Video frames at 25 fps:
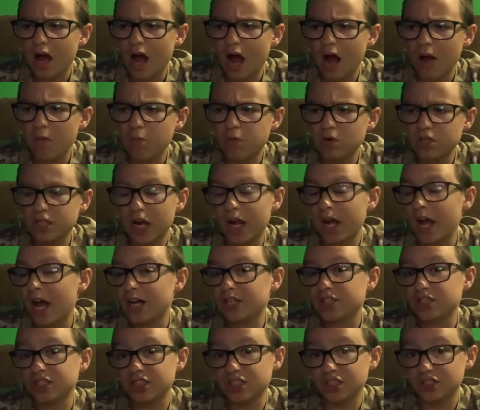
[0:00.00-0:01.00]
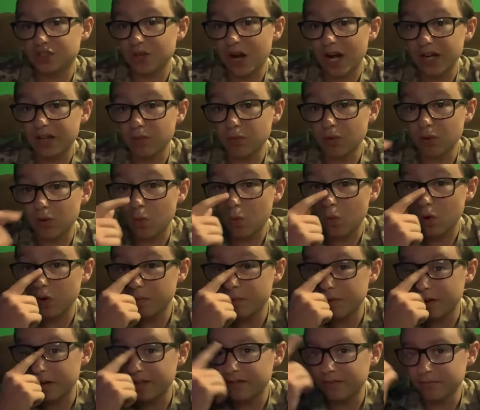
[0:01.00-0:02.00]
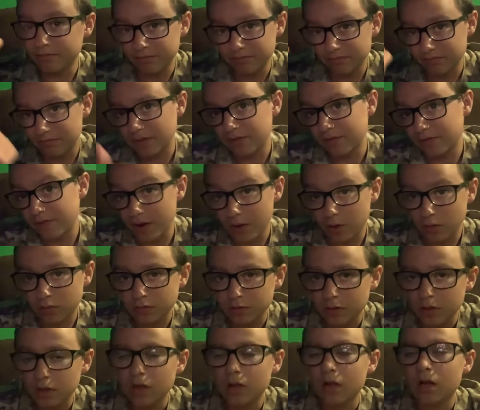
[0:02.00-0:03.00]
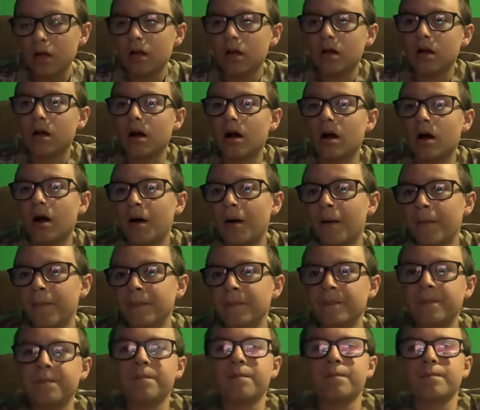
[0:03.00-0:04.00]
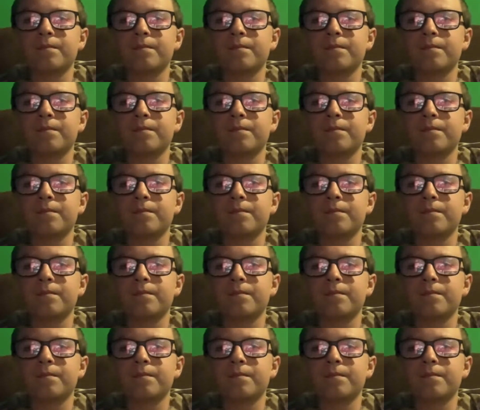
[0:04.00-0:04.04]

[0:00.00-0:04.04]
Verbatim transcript: which I actually just tried to record, but it, it failed. Um,